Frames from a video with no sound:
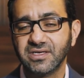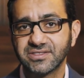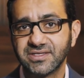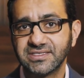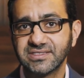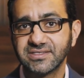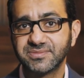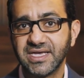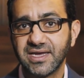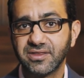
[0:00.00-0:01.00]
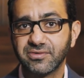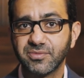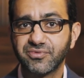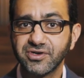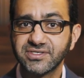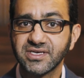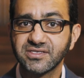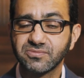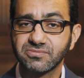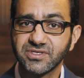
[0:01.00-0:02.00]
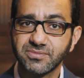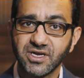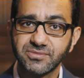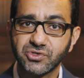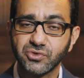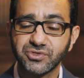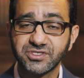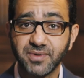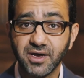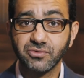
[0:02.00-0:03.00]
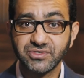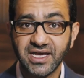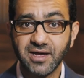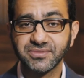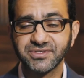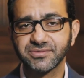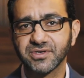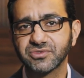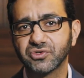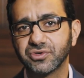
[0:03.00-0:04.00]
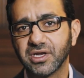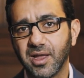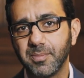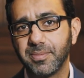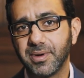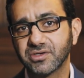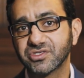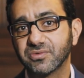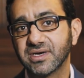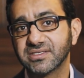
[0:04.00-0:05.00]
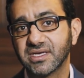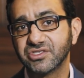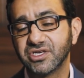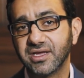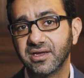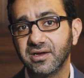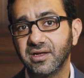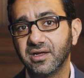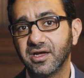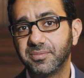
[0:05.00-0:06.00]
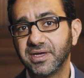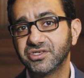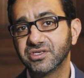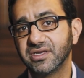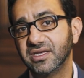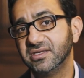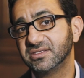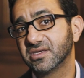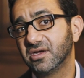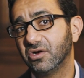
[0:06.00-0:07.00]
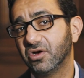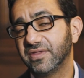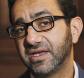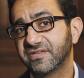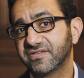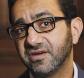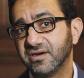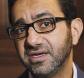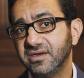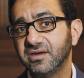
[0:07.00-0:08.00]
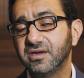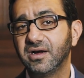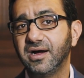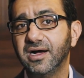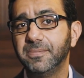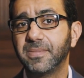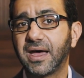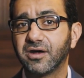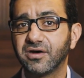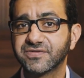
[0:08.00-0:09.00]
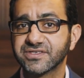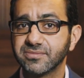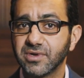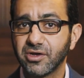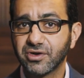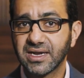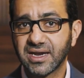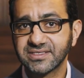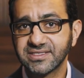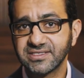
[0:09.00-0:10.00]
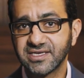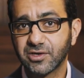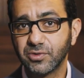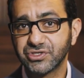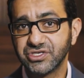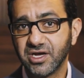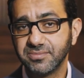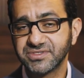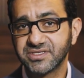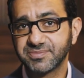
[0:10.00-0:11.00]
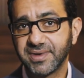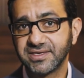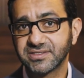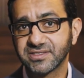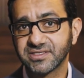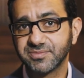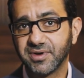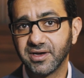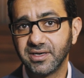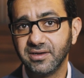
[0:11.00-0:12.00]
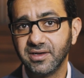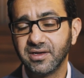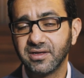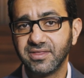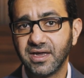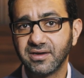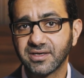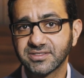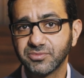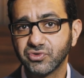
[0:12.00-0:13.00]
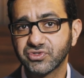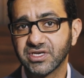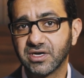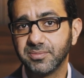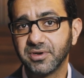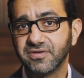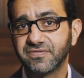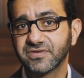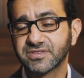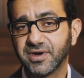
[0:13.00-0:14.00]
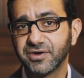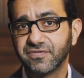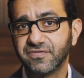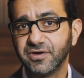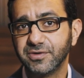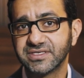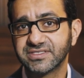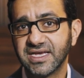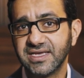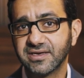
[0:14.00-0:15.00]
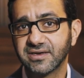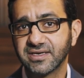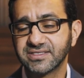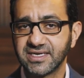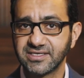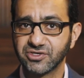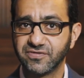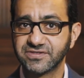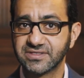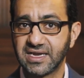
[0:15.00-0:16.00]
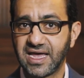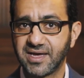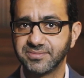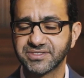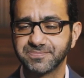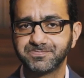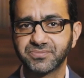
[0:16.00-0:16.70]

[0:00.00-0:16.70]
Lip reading: So this is obtained through a process sometimes called a spinal tap, sometimes called a lumbar puncture, where essentially a patient is on their side and after some local anaesthetic, which numbs the base of the spine, then a small sample of spinal fluid is taken and sent off to the labs.